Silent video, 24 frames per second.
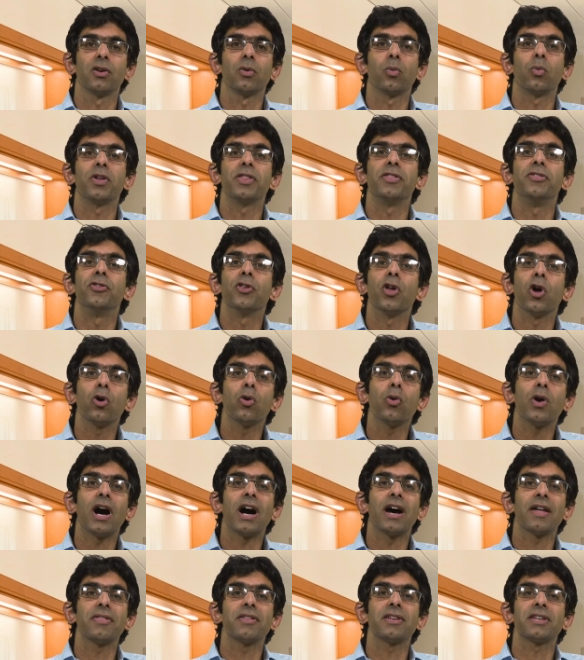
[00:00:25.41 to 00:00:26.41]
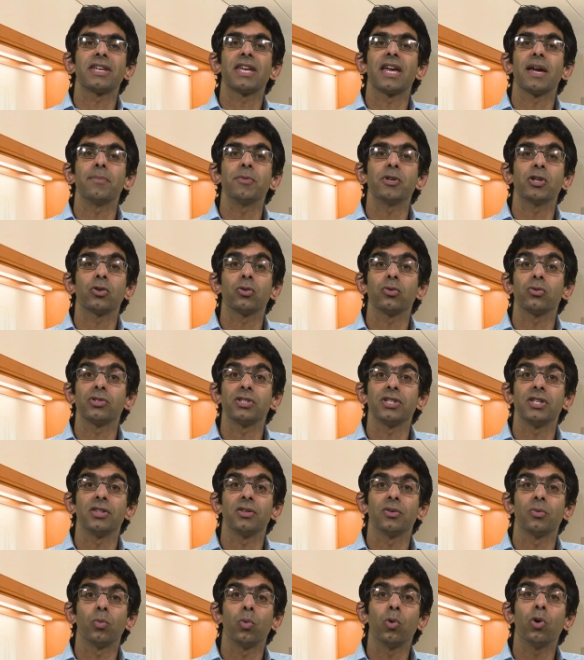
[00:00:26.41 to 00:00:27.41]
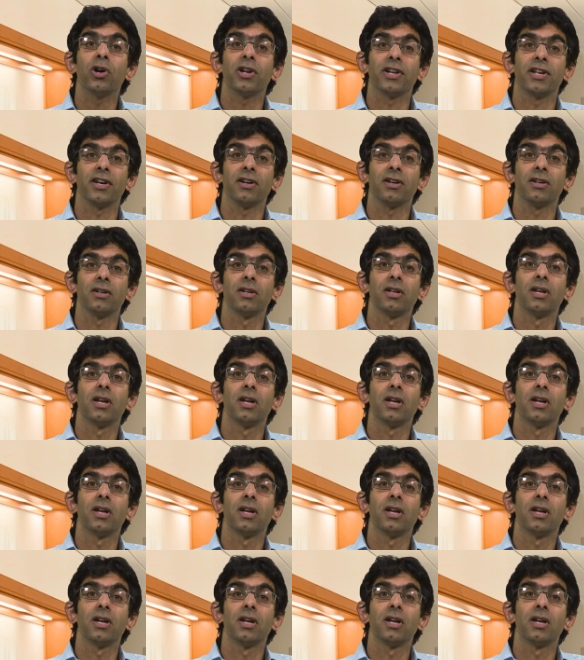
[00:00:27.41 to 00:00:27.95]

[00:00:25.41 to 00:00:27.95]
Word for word: with no other chemicals in the water,